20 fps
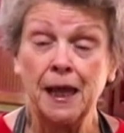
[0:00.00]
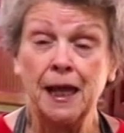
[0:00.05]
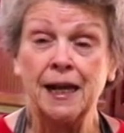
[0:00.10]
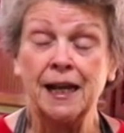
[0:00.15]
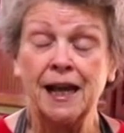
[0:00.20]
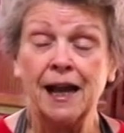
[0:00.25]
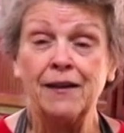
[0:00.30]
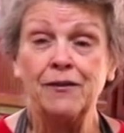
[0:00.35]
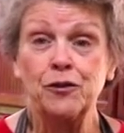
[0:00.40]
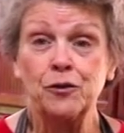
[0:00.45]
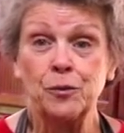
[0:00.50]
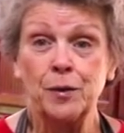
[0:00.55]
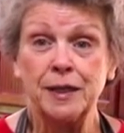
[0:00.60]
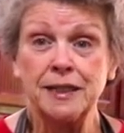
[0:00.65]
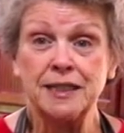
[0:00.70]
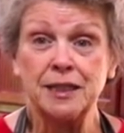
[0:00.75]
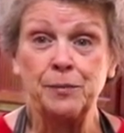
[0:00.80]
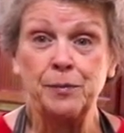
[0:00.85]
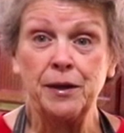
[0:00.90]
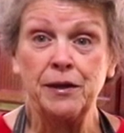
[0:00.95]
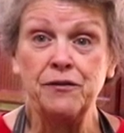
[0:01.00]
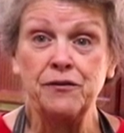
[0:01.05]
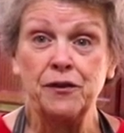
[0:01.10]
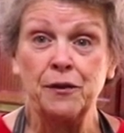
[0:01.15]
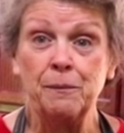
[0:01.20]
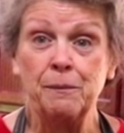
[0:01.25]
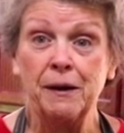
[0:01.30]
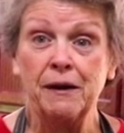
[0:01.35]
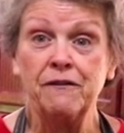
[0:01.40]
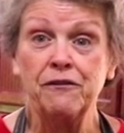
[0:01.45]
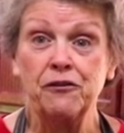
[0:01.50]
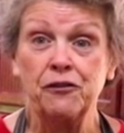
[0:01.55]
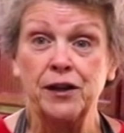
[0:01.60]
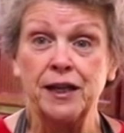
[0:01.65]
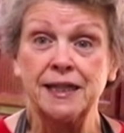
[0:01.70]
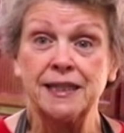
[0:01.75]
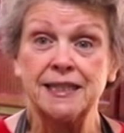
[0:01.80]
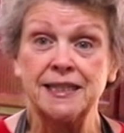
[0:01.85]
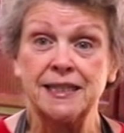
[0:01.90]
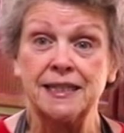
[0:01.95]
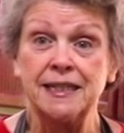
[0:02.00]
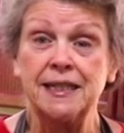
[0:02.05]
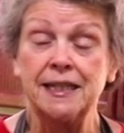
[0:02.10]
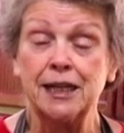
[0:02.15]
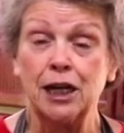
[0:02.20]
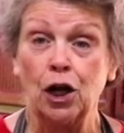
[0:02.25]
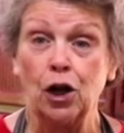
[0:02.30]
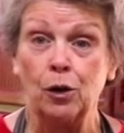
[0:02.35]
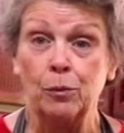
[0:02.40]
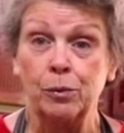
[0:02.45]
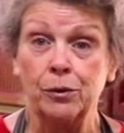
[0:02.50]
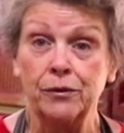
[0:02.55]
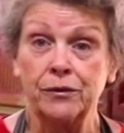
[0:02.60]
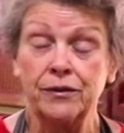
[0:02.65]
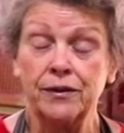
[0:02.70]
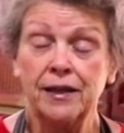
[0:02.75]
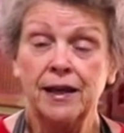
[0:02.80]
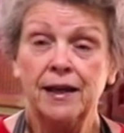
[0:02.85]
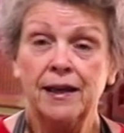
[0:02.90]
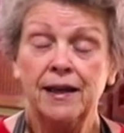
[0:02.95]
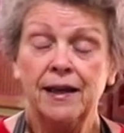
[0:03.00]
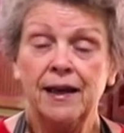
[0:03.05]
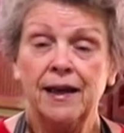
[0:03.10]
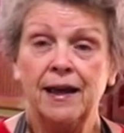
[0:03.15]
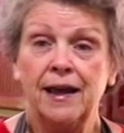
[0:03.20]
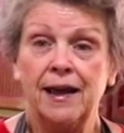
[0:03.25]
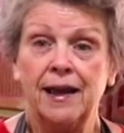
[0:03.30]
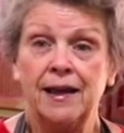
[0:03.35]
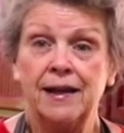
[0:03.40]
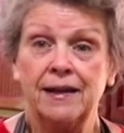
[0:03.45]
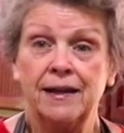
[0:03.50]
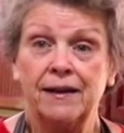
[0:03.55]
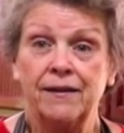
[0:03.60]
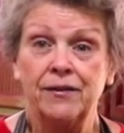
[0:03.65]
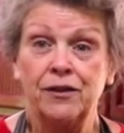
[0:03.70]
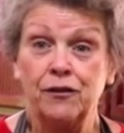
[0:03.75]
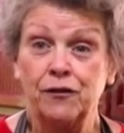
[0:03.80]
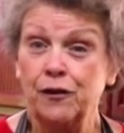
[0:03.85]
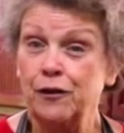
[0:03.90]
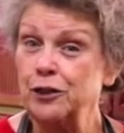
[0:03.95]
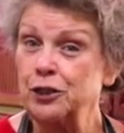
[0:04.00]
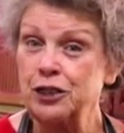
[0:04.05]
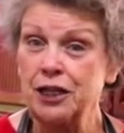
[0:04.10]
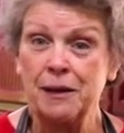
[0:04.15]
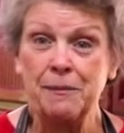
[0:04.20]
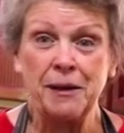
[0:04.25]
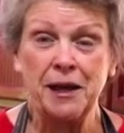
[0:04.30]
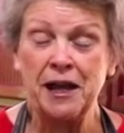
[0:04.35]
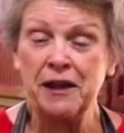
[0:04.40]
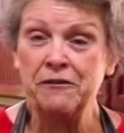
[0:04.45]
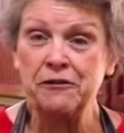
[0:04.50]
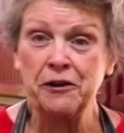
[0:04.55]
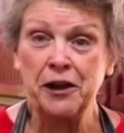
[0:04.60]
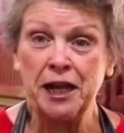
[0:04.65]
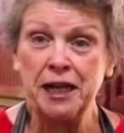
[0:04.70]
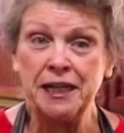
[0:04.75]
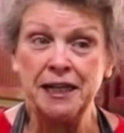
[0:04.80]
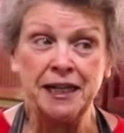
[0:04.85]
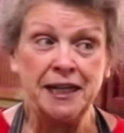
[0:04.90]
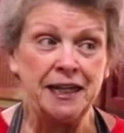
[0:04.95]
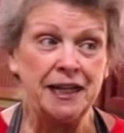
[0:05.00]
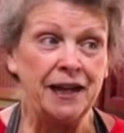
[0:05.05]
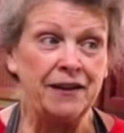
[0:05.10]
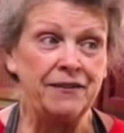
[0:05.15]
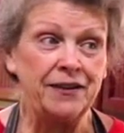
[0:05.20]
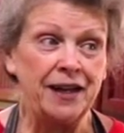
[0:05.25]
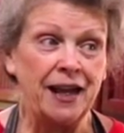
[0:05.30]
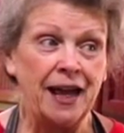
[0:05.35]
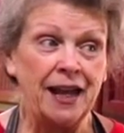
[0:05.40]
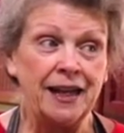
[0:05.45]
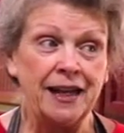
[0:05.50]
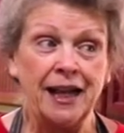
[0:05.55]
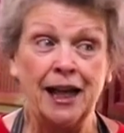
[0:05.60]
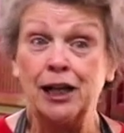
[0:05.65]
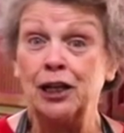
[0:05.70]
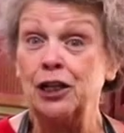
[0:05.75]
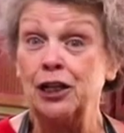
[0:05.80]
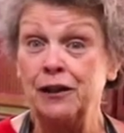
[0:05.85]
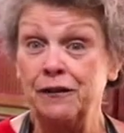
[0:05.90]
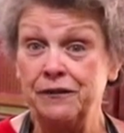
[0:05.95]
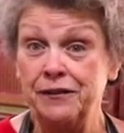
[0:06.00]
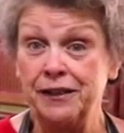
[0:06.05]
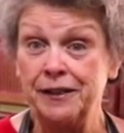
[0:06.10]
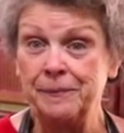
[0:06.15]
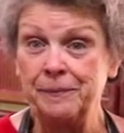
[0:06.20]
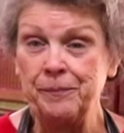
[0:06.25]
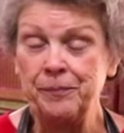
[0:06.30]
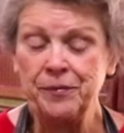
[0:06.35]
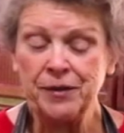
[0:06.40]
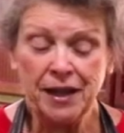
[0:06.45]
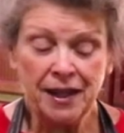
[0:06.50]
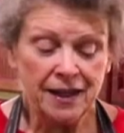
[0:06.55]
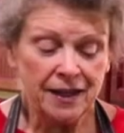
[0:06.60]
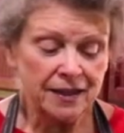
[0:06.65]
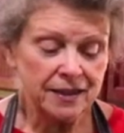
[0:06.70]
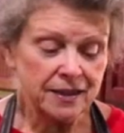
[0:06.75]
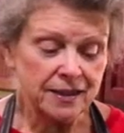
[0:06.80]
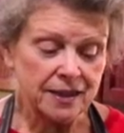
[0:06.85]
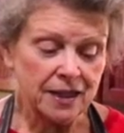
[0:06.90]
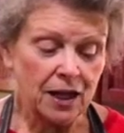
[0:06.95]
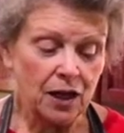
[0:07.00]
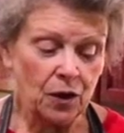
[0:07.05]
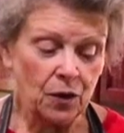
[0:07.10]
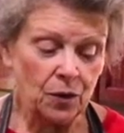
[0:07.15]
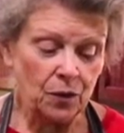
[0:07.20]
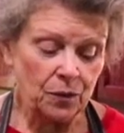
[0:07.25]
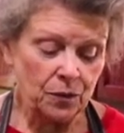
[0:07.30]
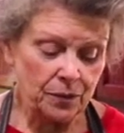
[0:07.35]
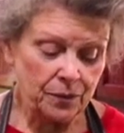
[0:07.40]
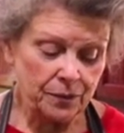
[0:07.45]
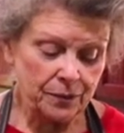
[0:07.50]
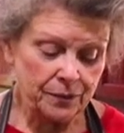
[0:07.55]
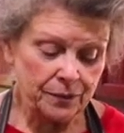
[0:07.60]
and I got the recipe from my friend Cindy Culberth and uh, the first time I ever ate any of it, I, I loved it. So